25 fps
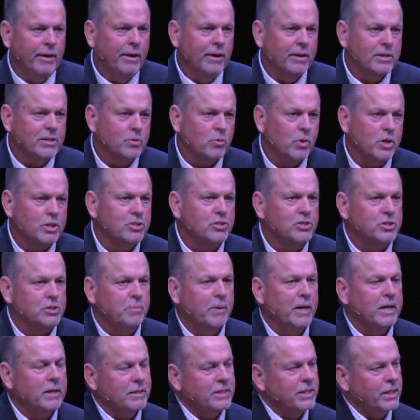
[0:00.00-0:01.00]
So, what's the
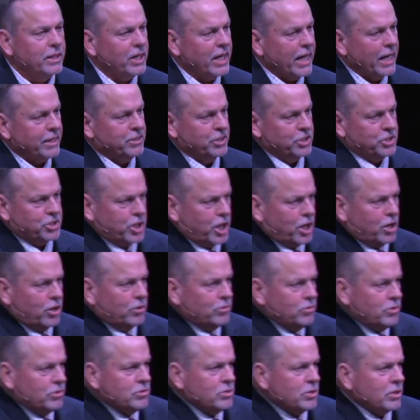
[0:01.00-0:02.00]
Samaritan? You got the
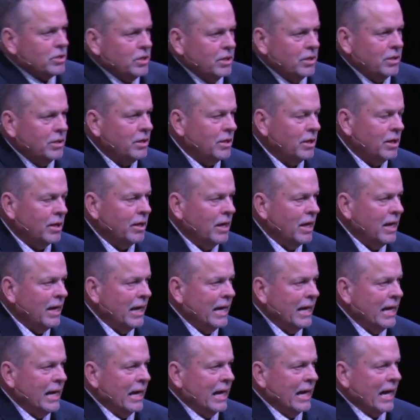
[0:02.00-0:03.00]
Jews.
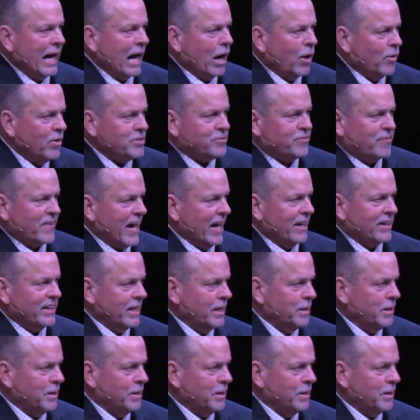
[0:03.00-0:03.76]
I always found it